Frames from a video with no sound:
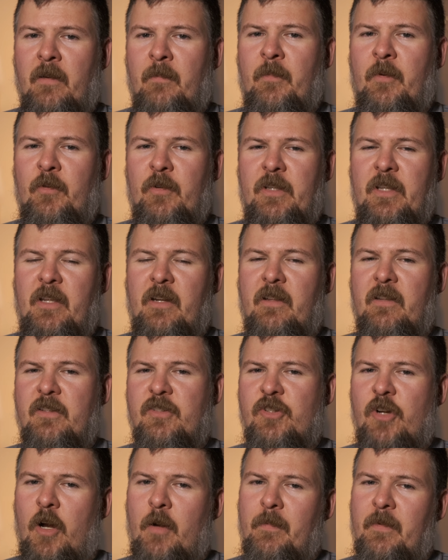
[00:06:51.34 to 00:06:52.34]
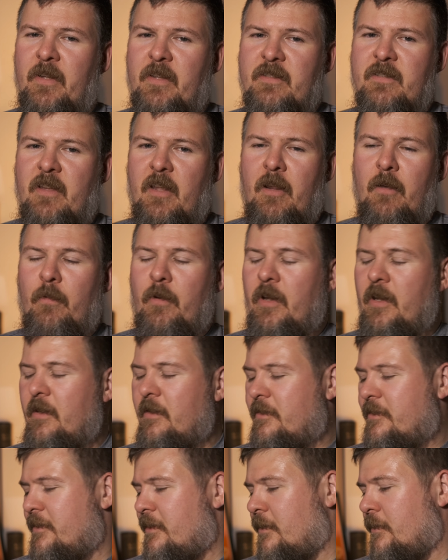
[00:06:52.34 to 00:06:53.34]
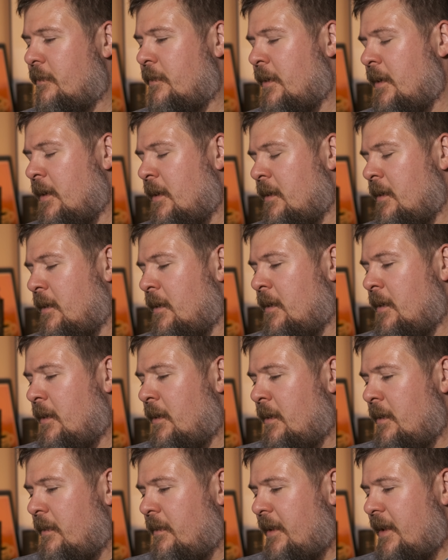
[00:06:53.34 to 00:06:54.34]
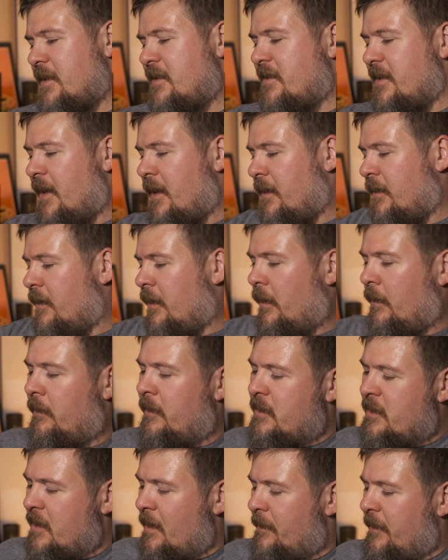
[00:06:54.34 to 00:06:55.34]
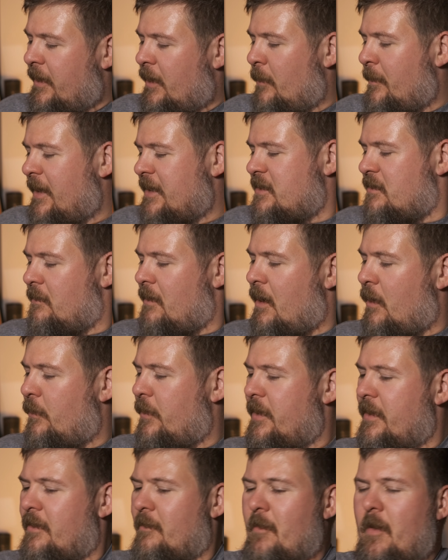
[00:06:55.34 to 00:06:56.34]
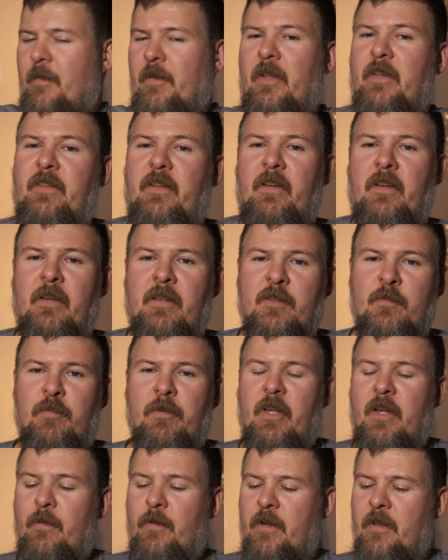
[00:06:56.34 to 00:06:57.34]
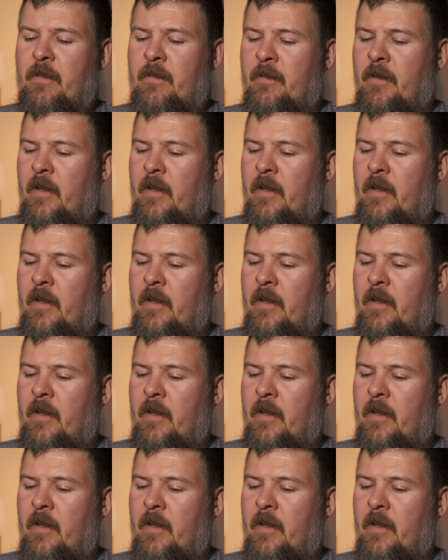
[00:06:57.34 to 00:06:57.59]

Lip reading: I'm not really into the sharpness anyway. So that said, it's something I'll mess around with, or maybe let the kids play with.